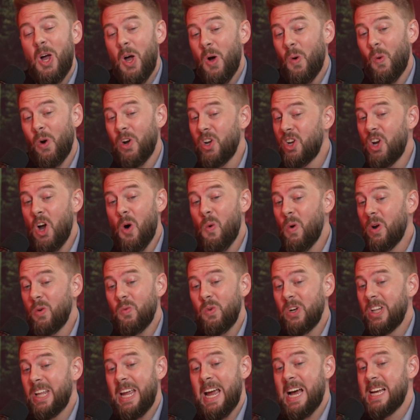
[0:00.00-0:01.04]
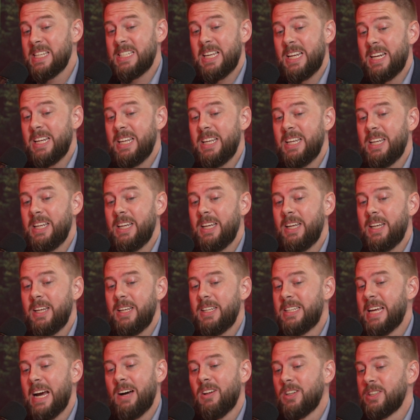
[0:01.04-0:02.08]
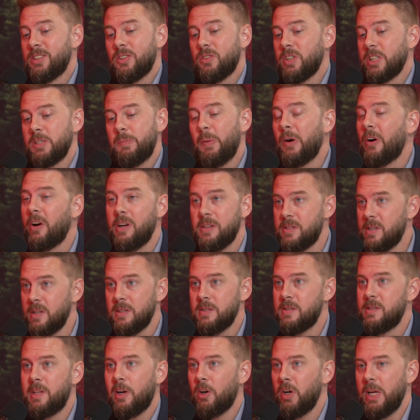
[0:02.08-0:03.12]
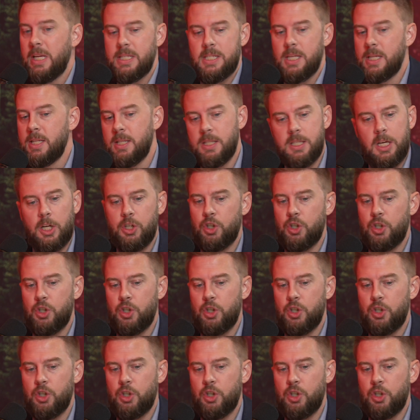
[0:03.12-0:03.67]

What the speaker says: where no one really has any talents or experiences. There isn't a